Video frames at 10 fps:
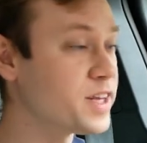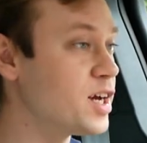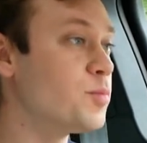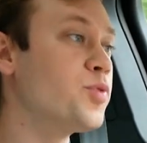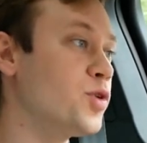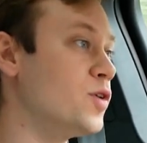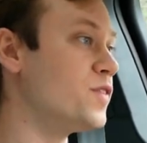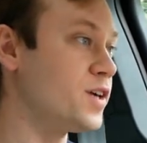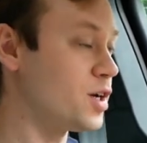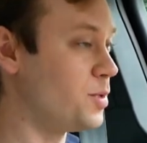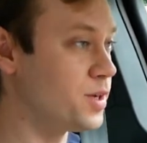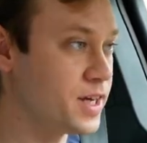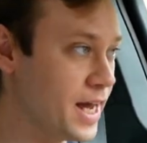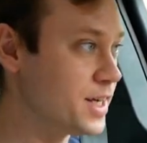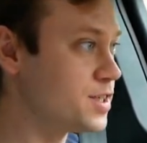they improve their
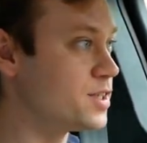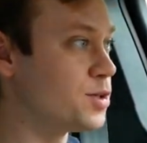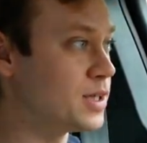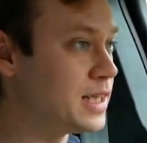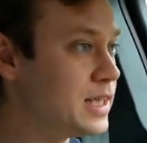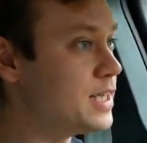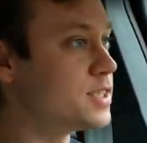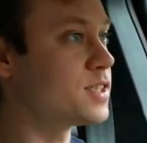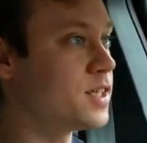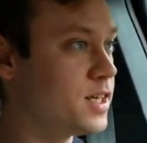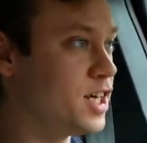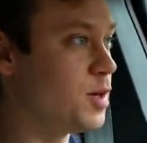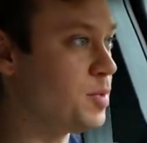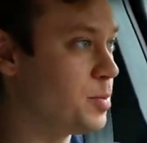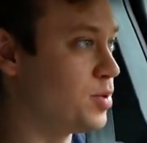communication to at least
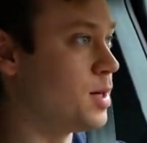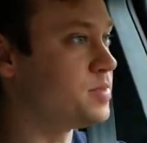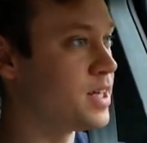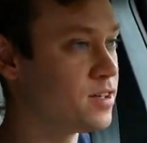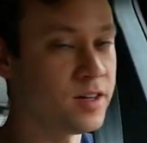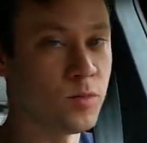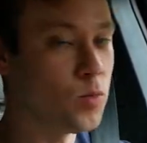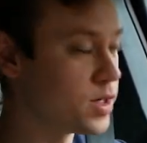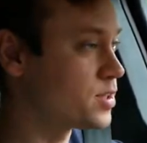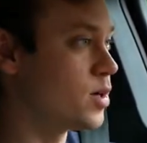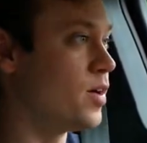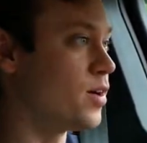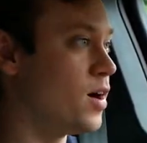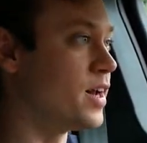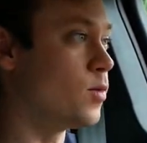keep people updated on what's
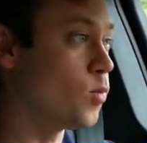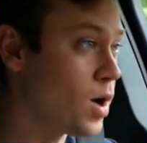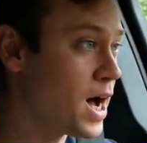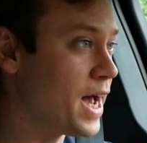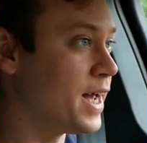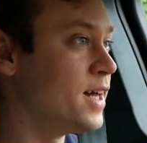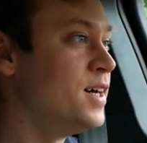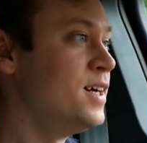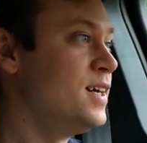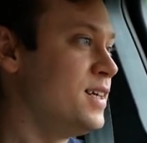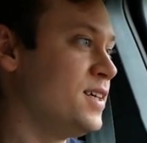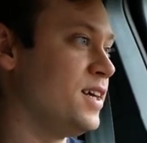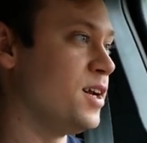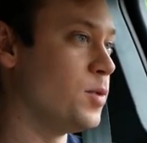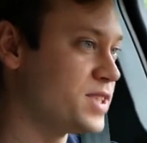going on and why,
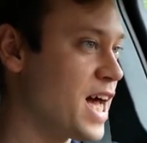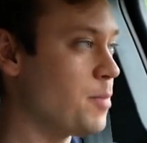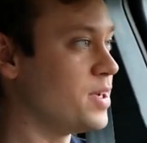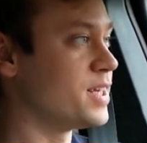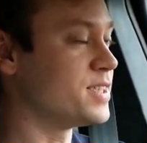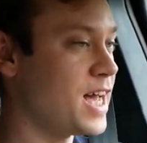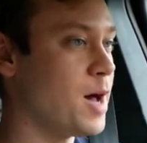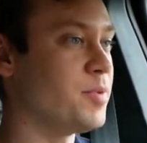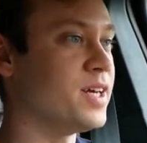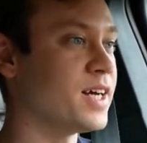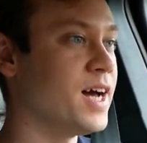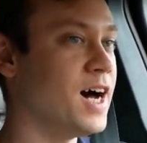you know, what's happening is happening.